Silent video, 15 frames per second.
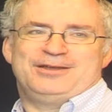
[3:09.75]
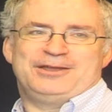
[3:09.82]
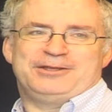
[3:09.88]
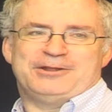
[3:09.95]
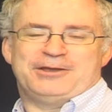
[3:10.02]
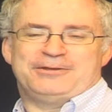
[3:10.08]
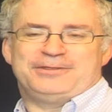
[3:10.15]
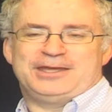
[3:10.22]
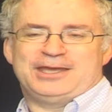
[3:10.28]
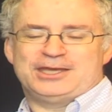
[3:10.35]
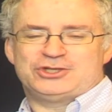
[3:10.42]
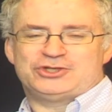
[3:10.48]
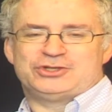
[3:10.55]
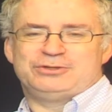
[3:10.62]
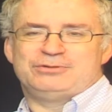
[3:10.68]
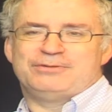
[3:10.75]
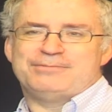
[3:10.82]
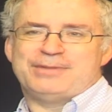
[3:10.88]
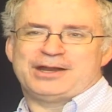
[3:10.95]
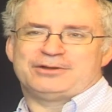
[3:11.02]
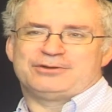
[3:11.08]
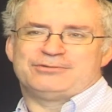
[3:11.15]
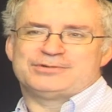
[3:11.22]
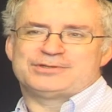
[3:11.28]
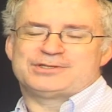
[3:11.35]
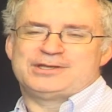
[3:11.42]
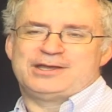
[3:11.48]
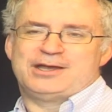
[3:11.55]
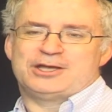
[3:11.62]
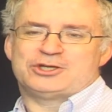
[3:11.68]
you know, the issue of medical
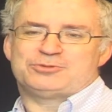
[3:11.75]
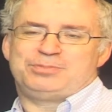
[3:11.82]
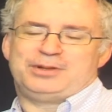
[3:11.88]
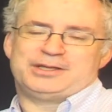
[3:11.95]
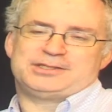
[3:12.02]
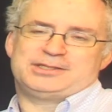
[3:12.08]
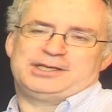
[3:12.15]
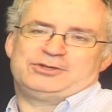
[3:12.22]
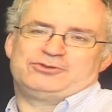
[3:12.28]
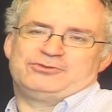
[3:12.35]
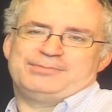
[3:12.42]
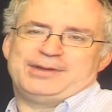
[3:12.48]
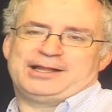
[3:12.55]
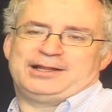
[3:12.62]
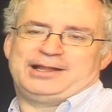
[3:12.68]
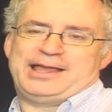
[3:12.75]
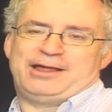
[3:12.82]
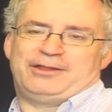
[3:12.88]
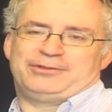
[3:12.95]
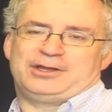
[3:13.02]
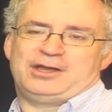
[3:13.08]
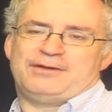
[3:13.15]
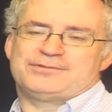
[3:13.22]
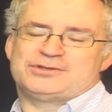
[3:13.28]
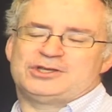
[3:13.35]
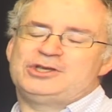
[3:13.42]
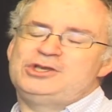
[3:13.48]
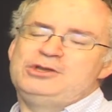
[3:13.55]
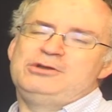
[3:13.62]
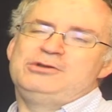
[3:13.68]
research plus the issue of mental health covers a
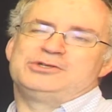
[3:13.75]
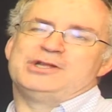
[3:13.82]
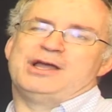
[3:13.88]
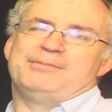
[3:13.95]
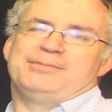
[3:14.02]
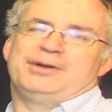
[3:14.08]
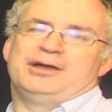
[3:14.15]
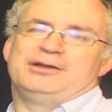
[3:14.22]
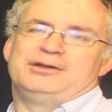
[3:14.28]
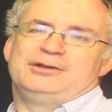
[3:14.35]
huge number